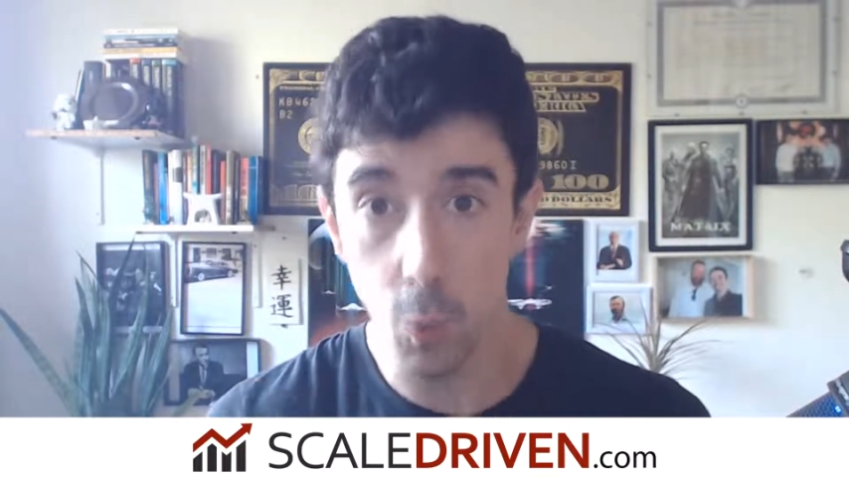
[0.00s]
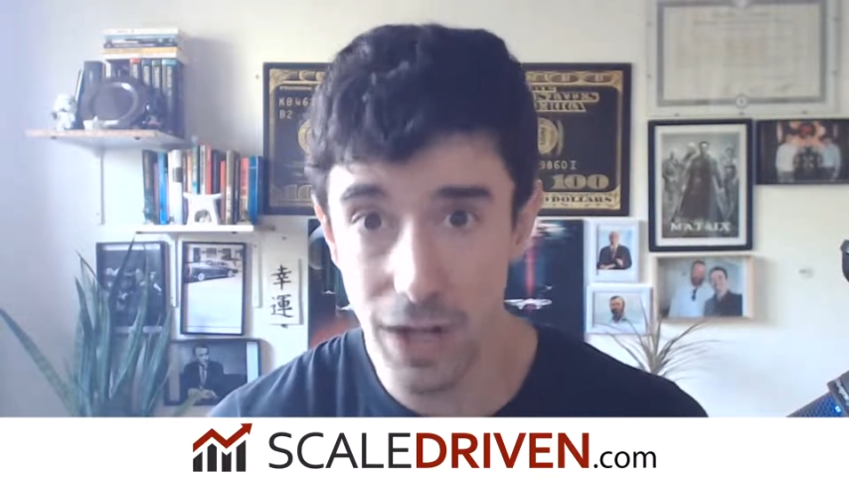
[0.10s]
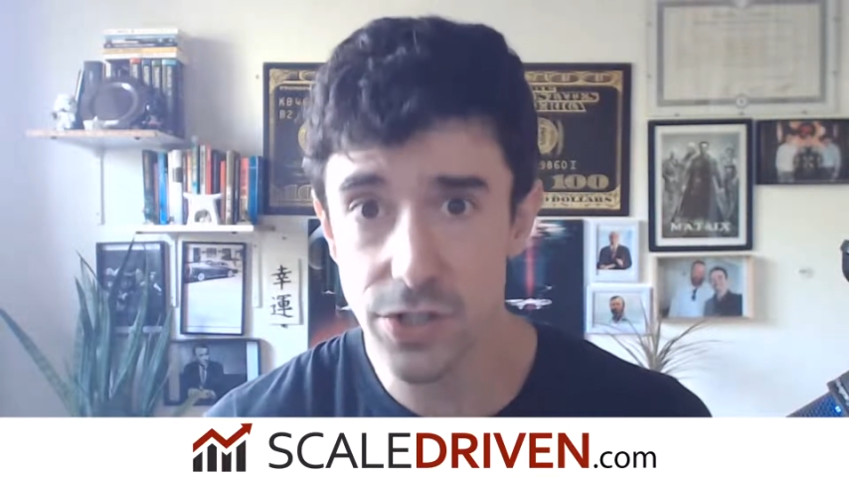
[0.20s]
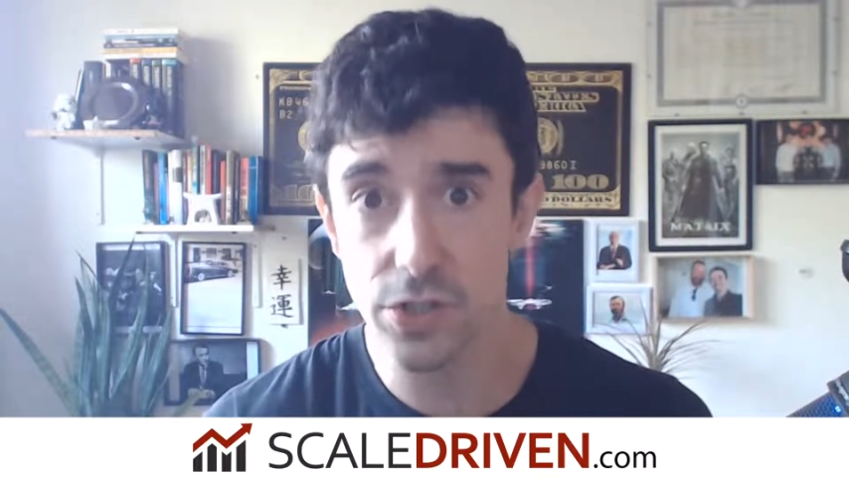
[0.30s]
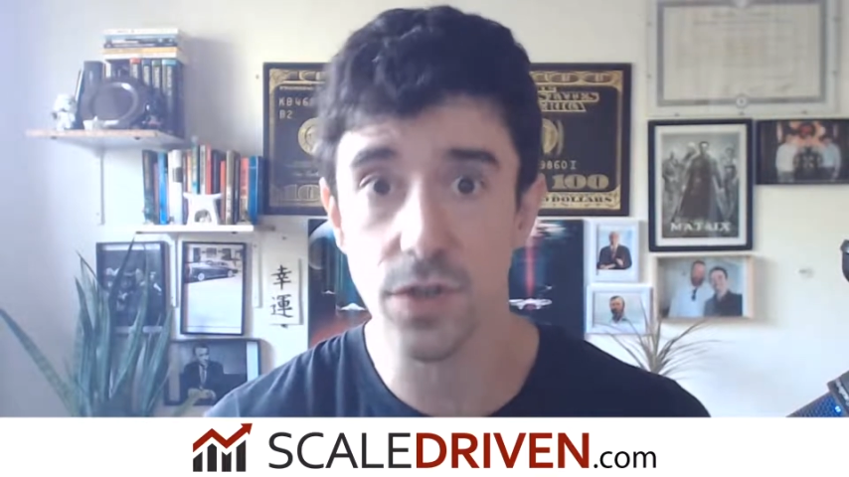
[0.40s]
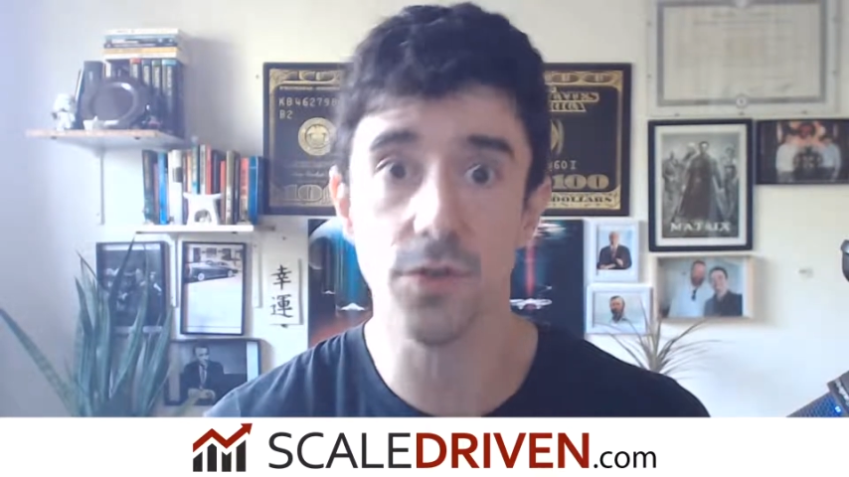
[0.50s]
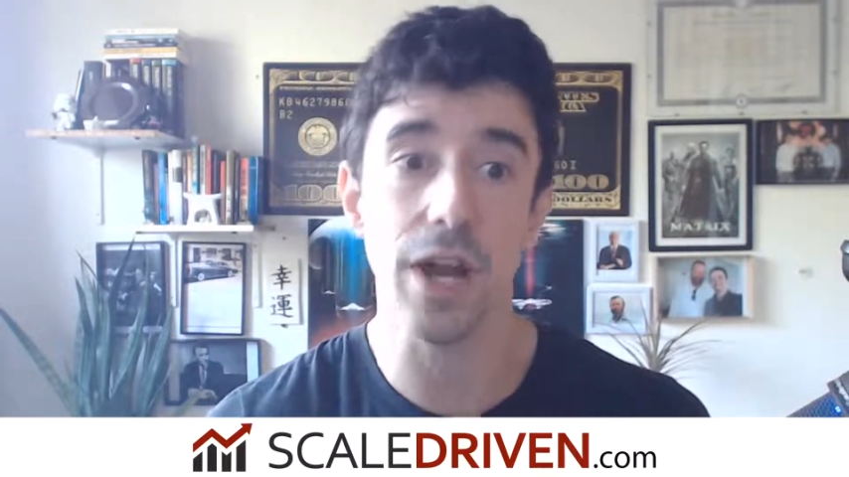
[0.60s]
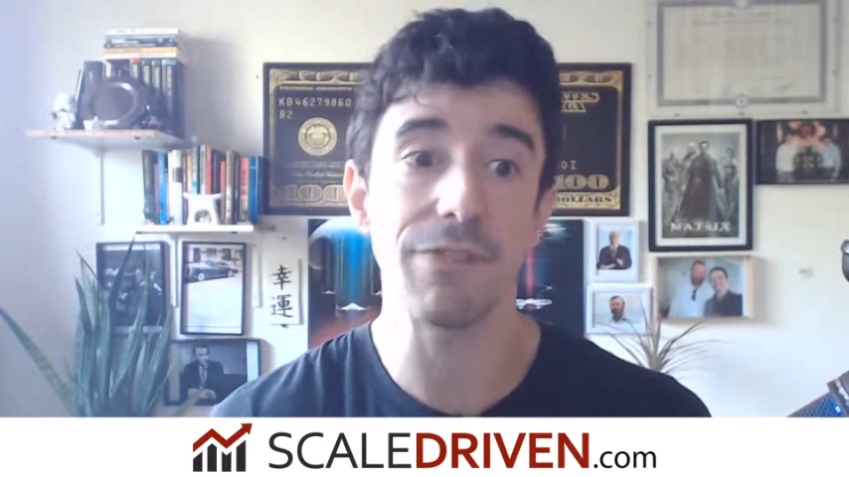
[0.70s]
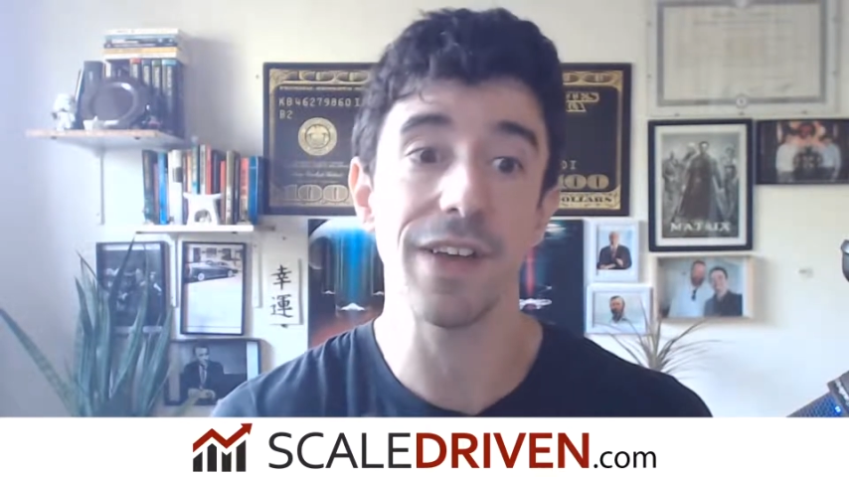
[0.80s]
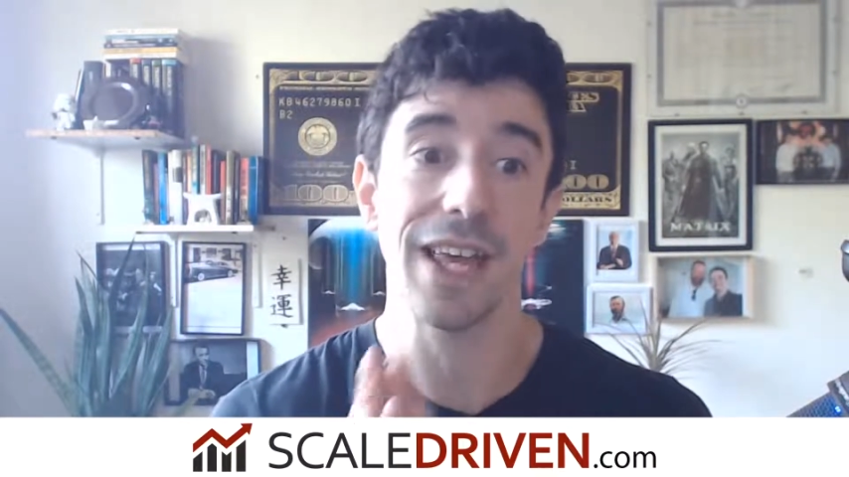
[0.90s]
one source of
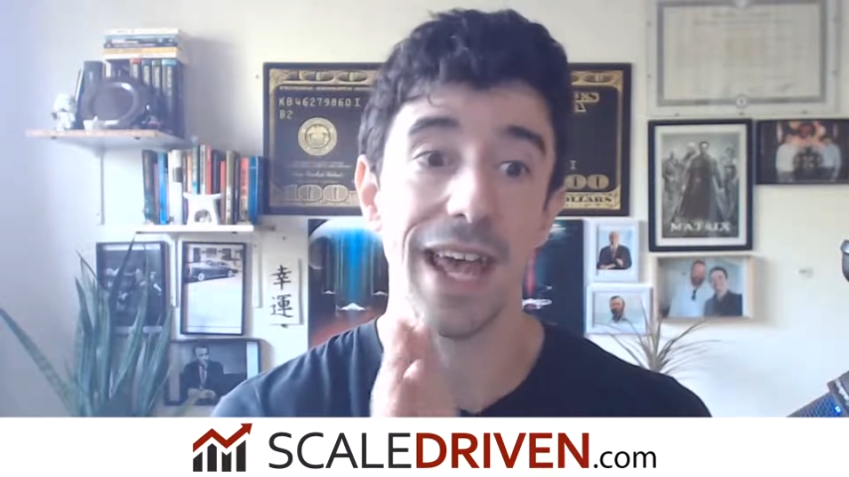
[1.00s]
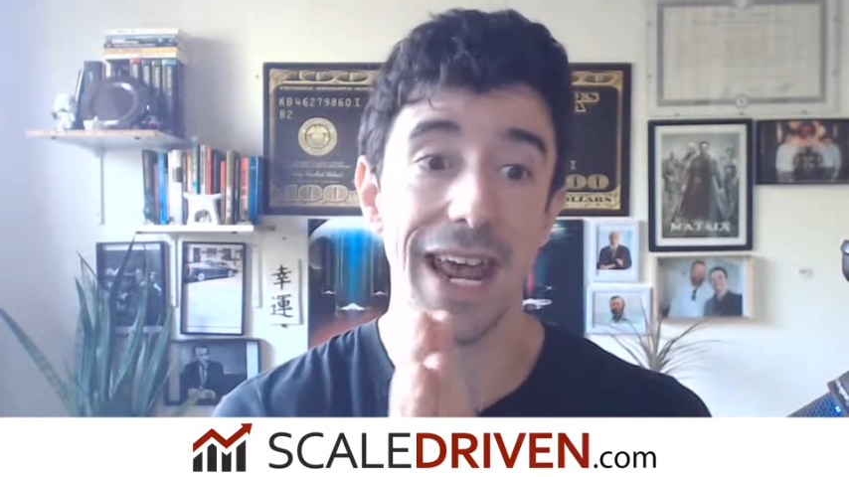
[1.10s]
traffic.